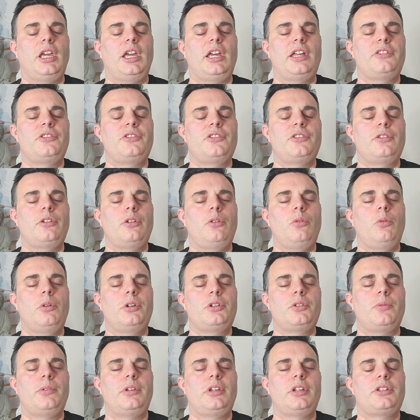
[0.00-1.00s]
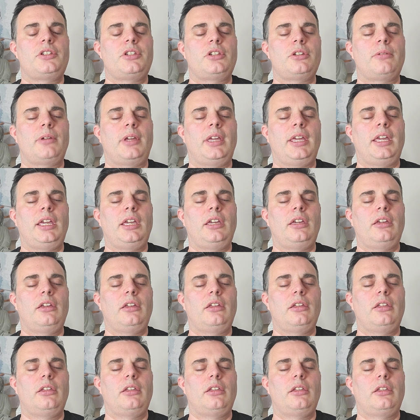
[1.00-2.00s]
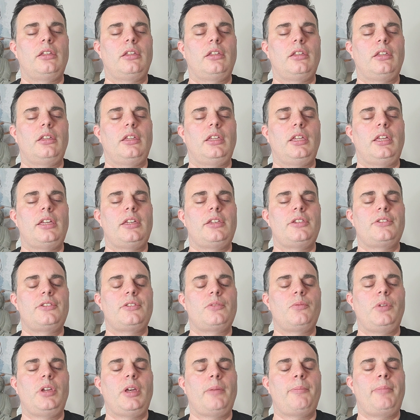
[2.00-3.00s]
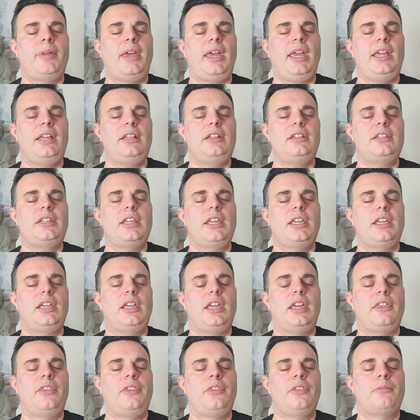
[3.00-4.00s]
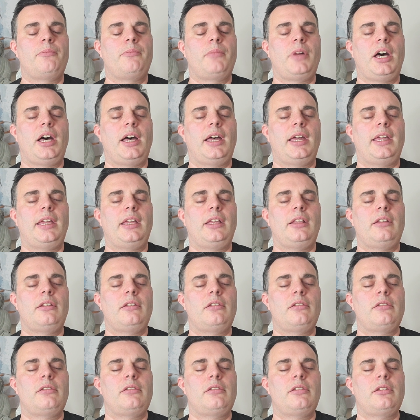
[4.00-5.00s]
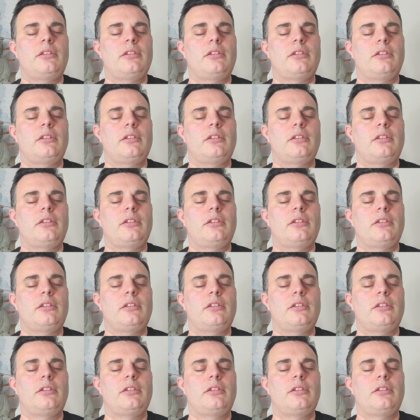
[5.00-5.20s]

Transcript: And so what we are doing is we are painting in the mind